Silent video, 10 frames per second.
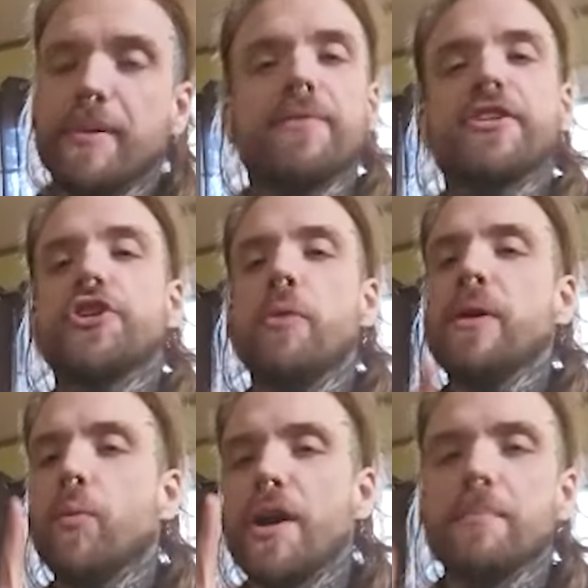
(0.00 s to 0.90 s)
but show
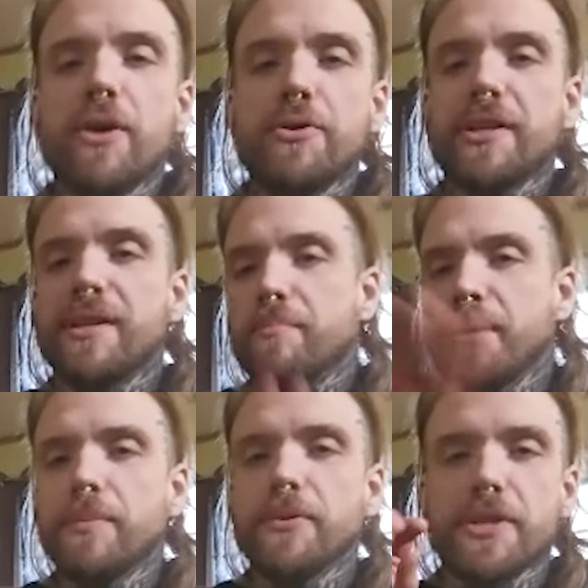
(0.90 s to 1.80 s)
me one emotion that
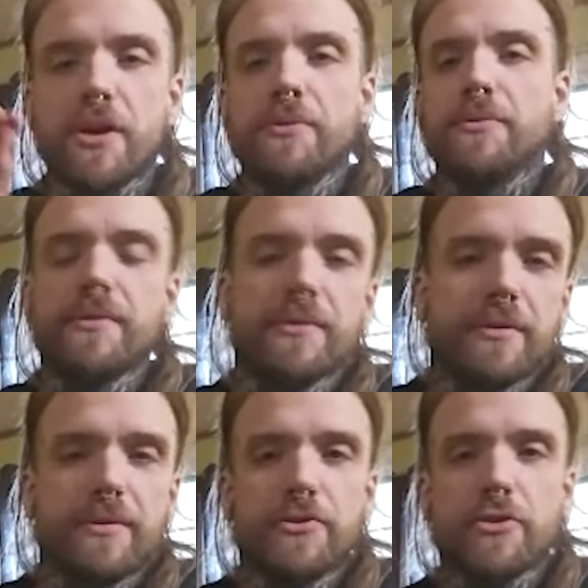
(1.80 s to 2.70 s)
people don't
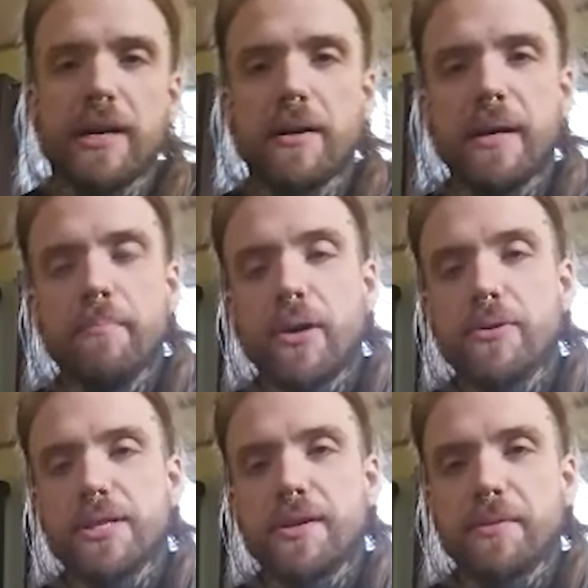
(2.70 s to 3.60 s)
try to
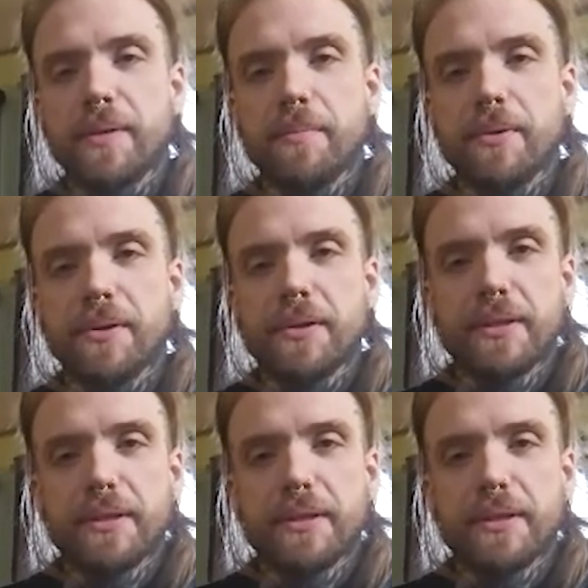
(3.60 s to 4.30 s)
impose on other people.